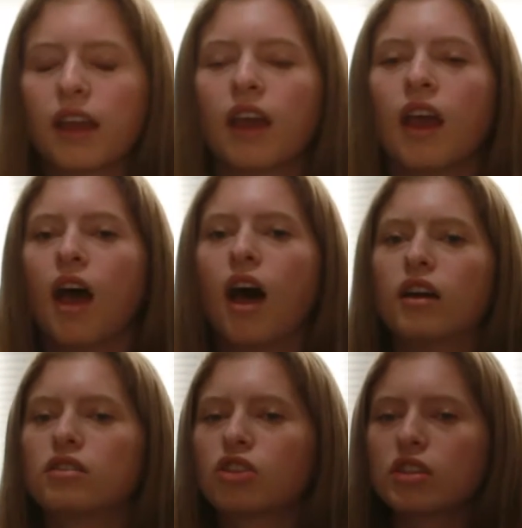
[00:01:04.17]
like
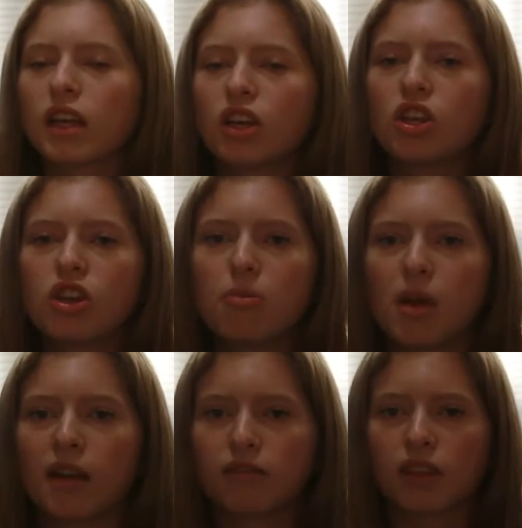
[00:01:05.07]
just like a
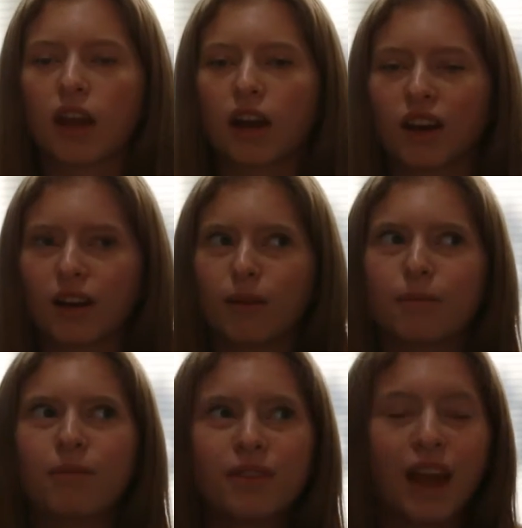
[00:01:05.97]
human. If they're
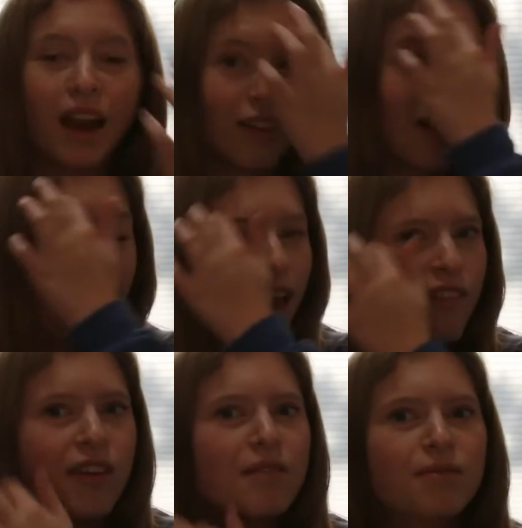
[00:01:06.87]
not
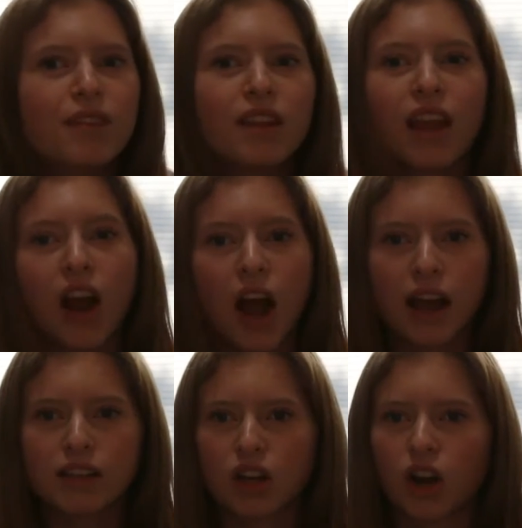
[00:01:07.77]
alive, their
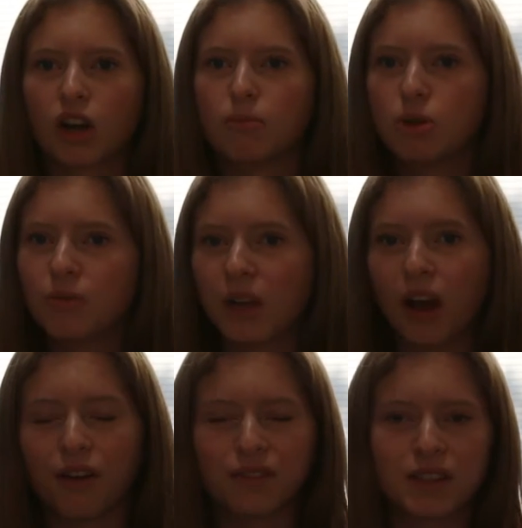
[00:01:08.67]
eyes aren't
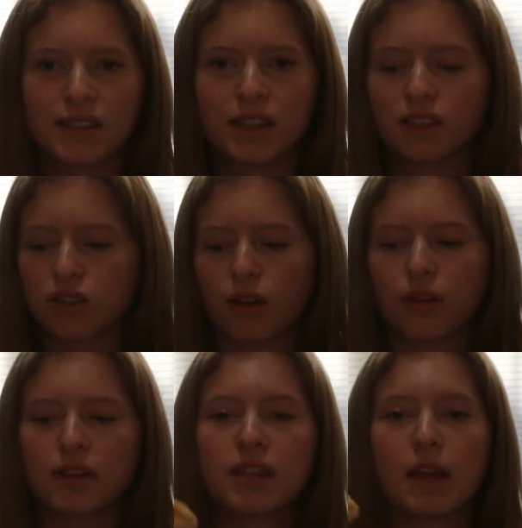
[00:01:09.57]
moving obviously, so
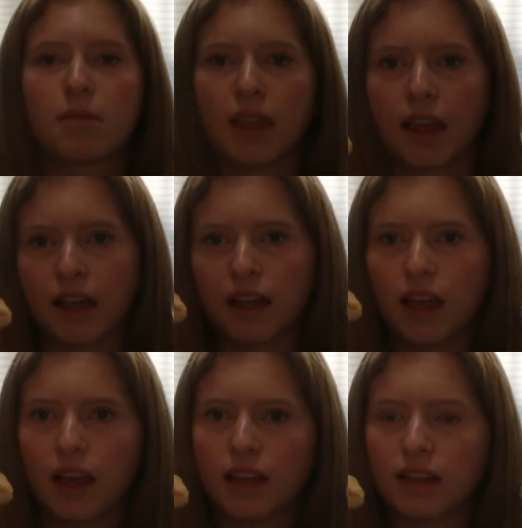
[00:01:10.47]
the same thing.
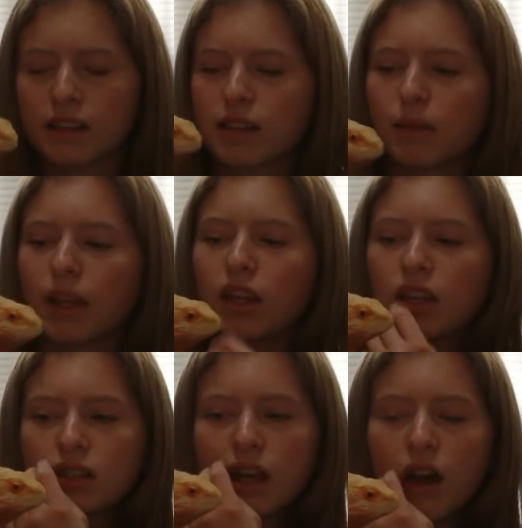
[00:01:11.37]
That's something you
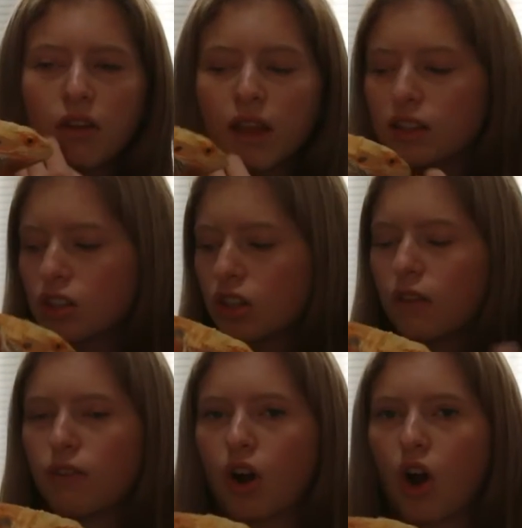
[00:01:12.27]
can tell. That's
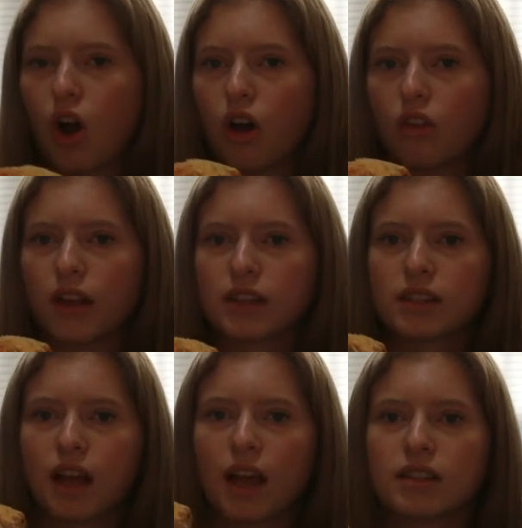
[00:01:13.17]
good for all like
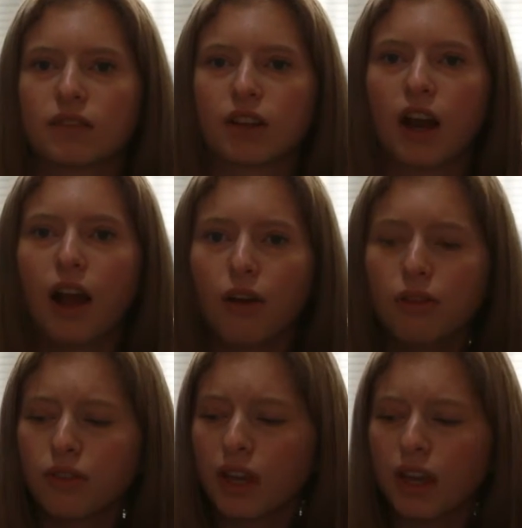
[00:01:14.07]
signs if they're
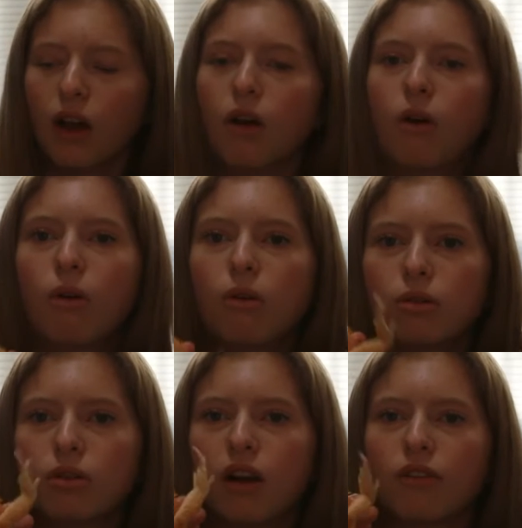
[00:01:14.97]
healthy.
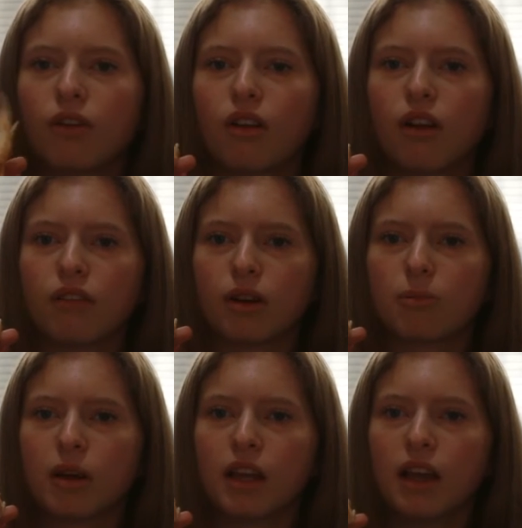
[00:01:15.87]
Oh, do not fall off there,
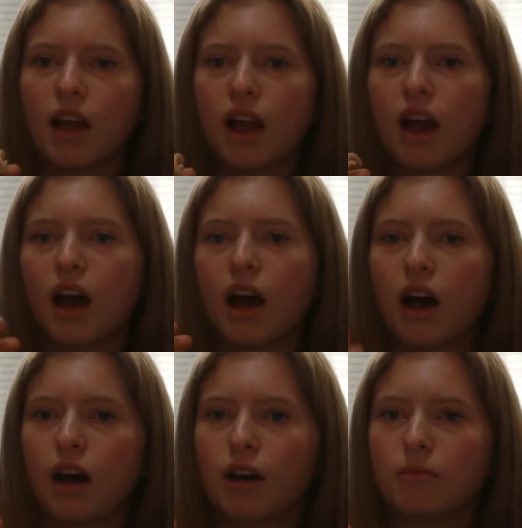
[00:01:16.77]
buddy.
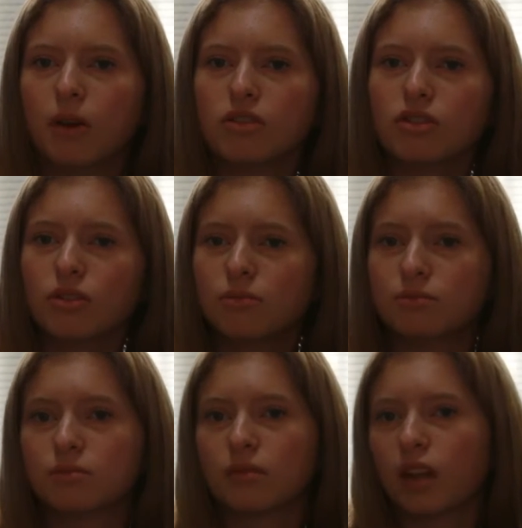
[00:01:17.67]
Also
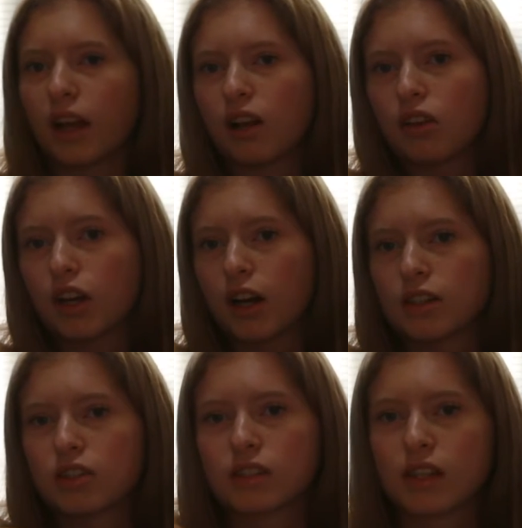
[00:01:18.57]
like alert,
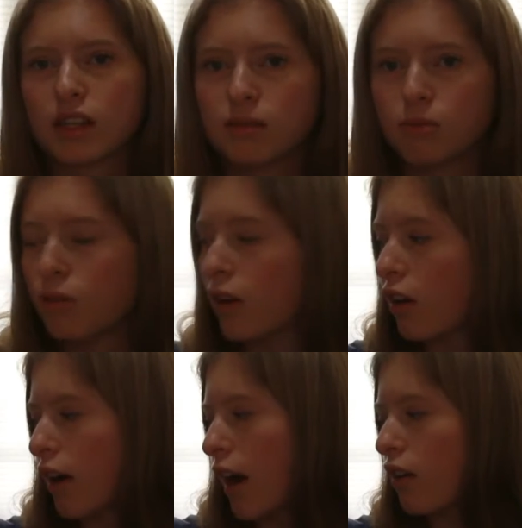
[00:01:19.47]
as you can see, he's
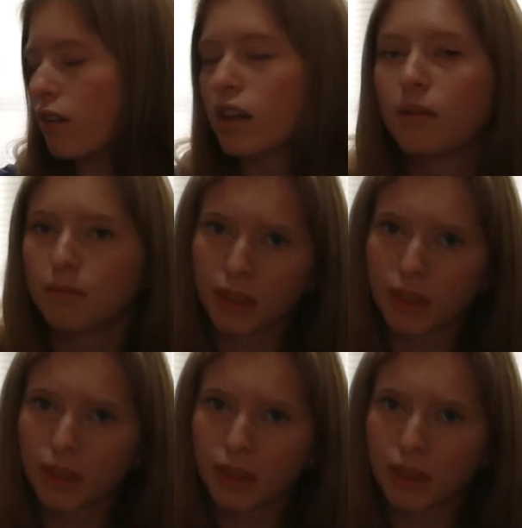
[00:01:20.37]
moving around